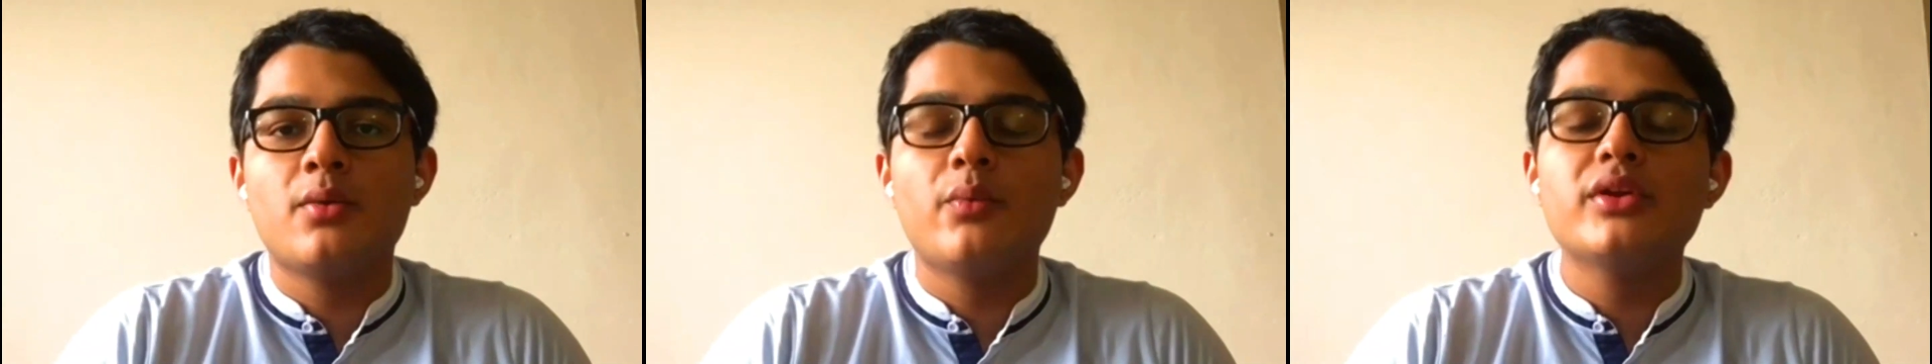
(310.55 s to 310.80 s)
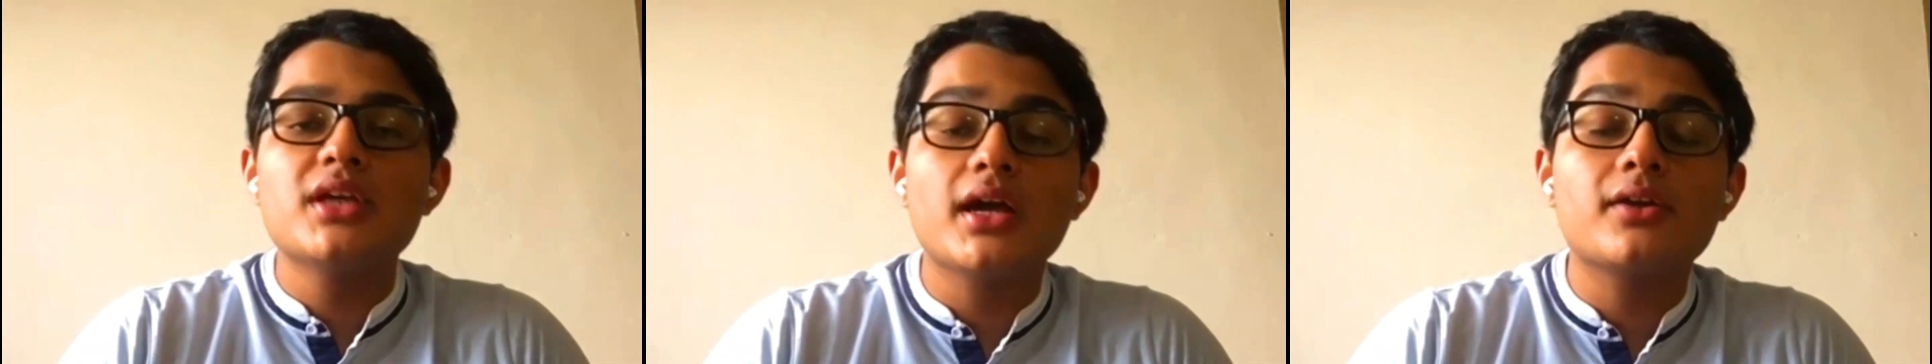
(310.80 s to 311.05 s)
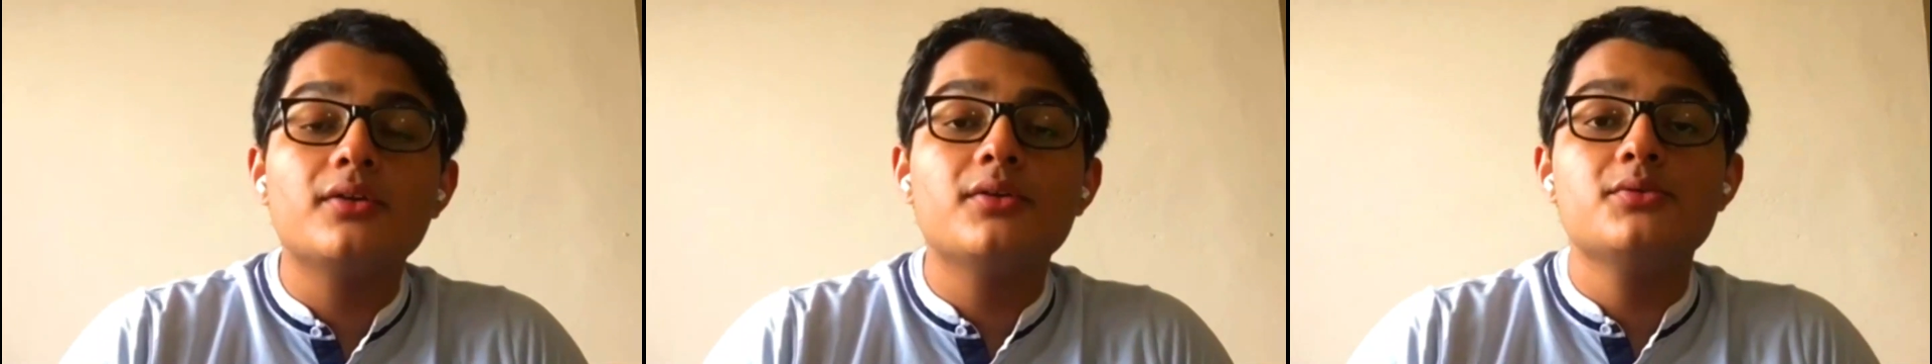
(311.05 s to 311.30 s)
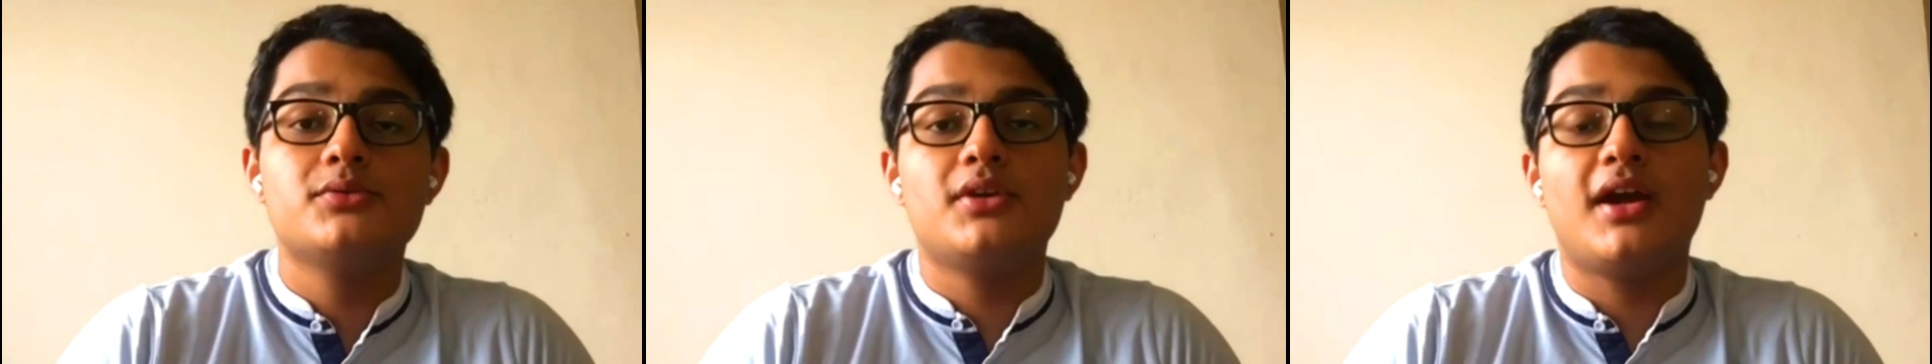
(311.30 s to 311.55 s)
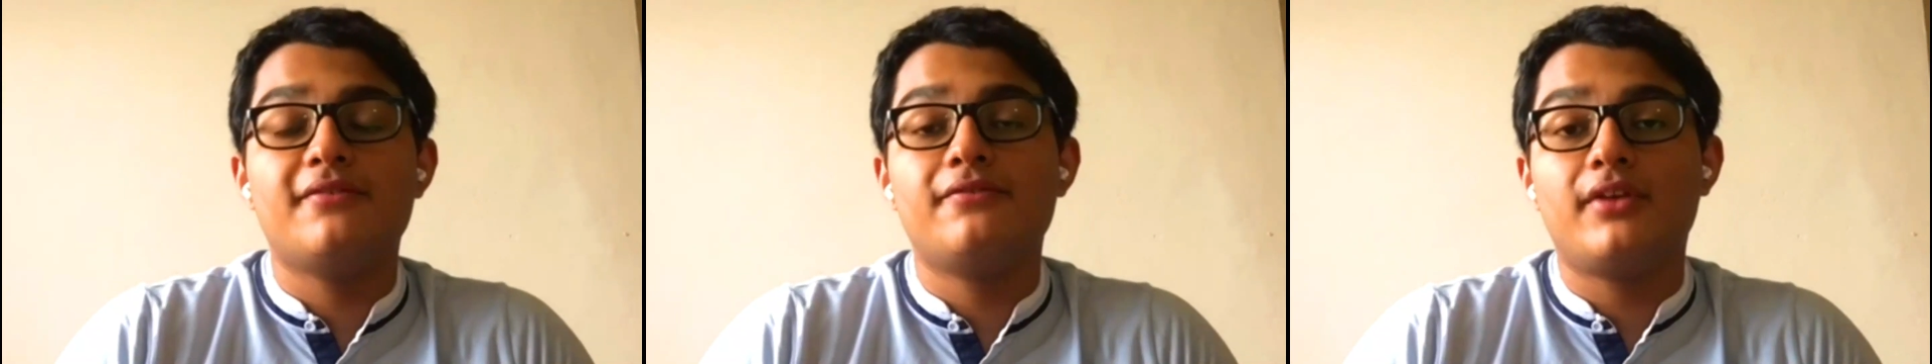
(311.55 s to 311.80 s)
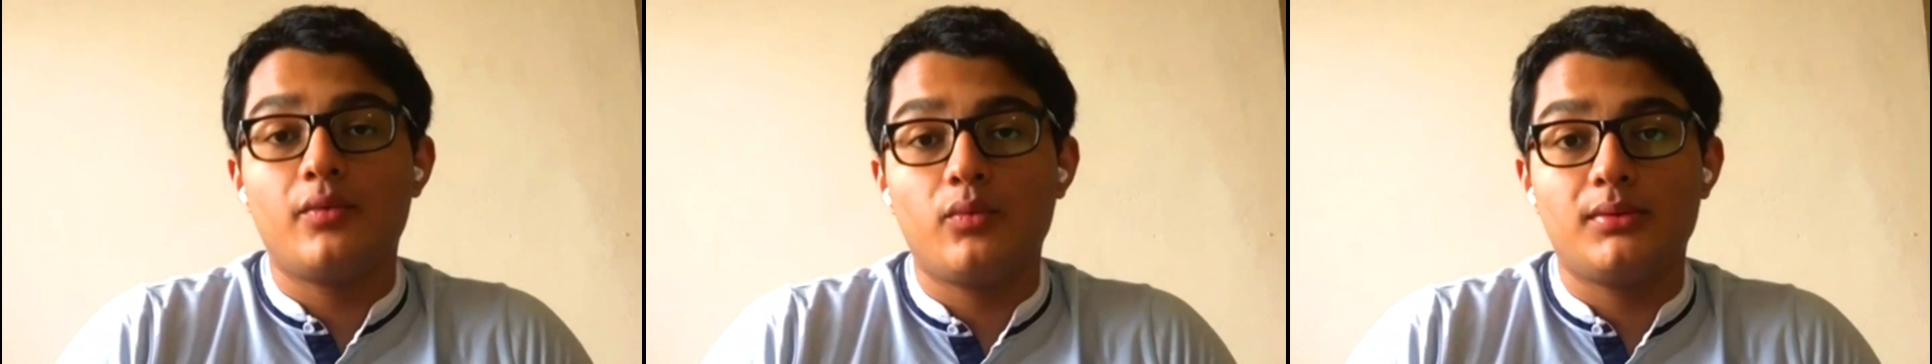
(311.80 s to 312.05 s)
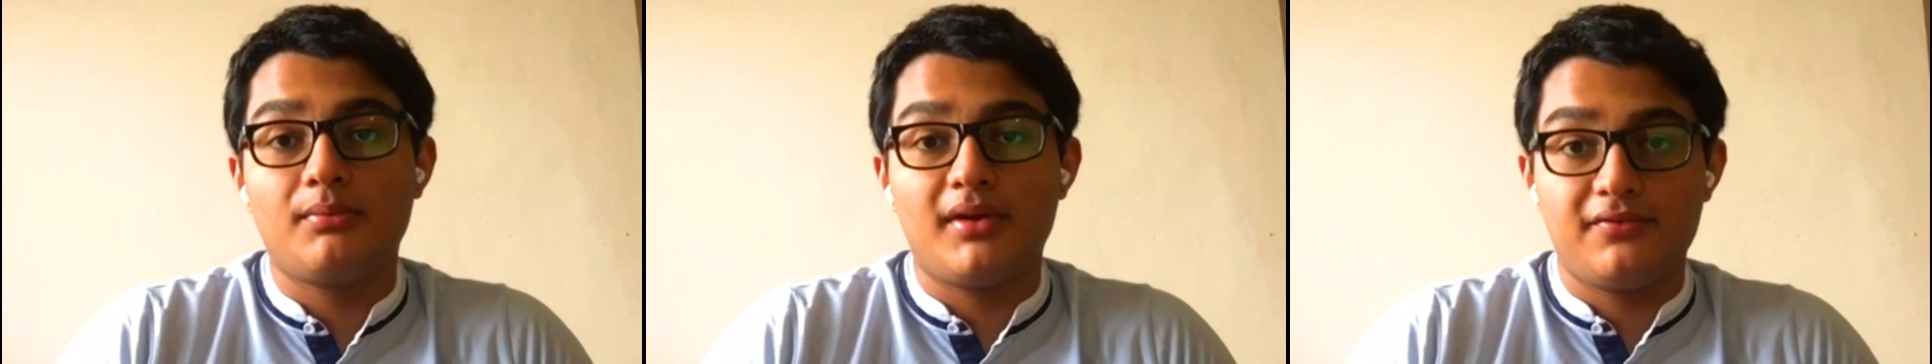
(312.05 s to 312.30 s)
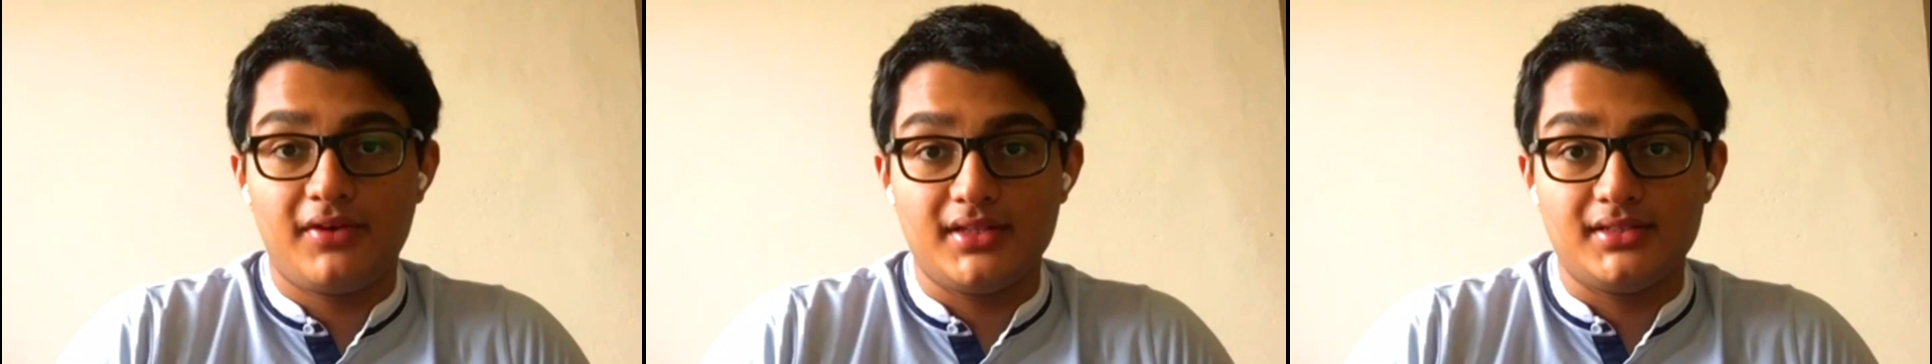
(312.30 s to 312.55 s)
which I could use to have fun with
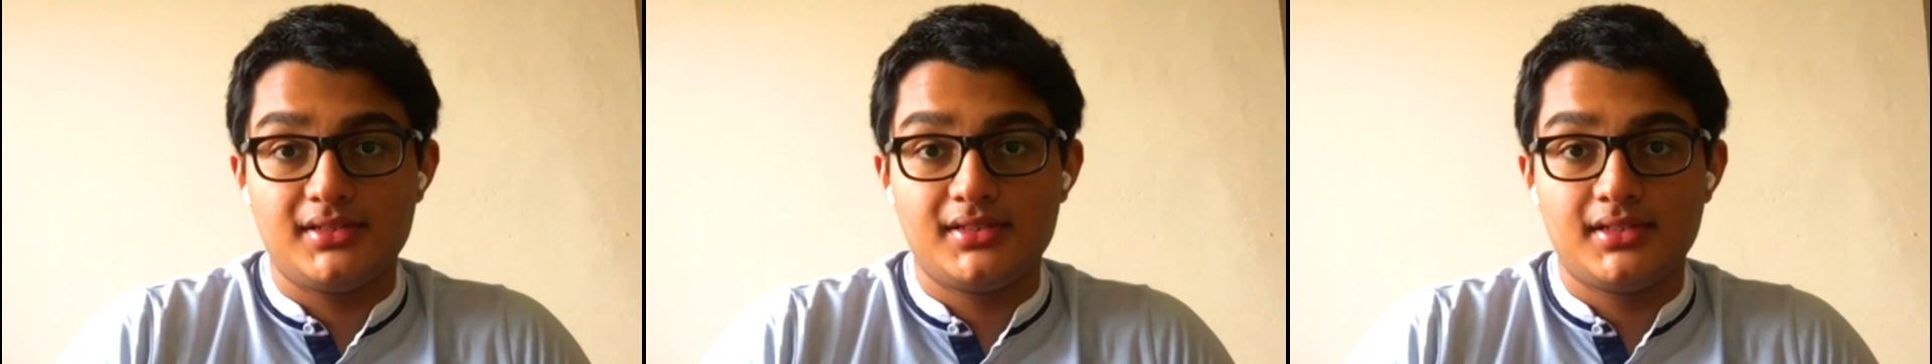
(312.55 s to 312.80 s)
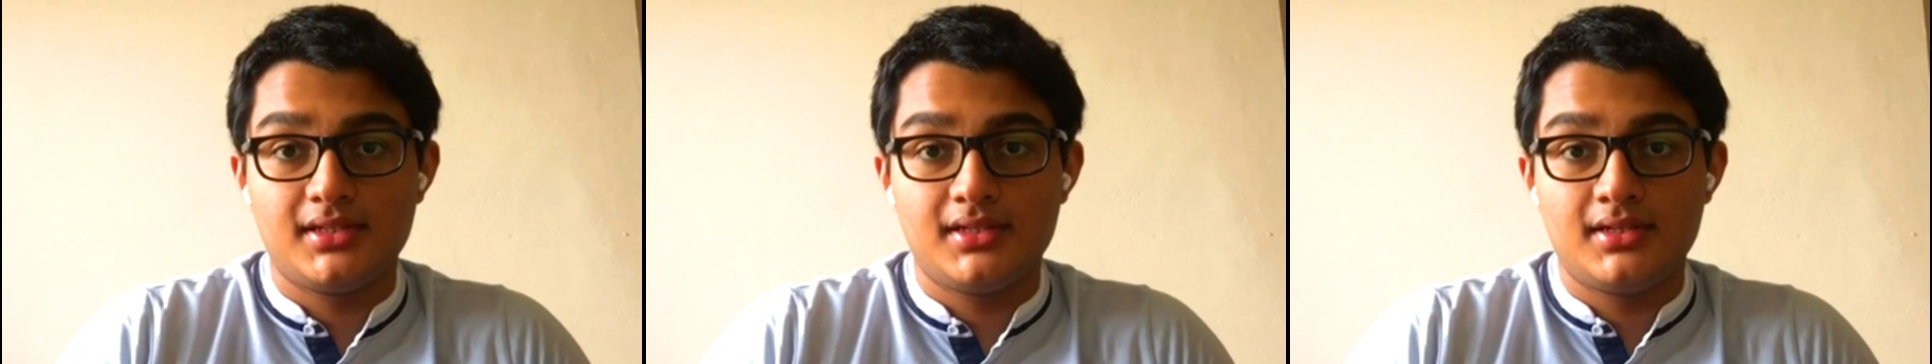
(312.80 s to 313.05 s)
my friends.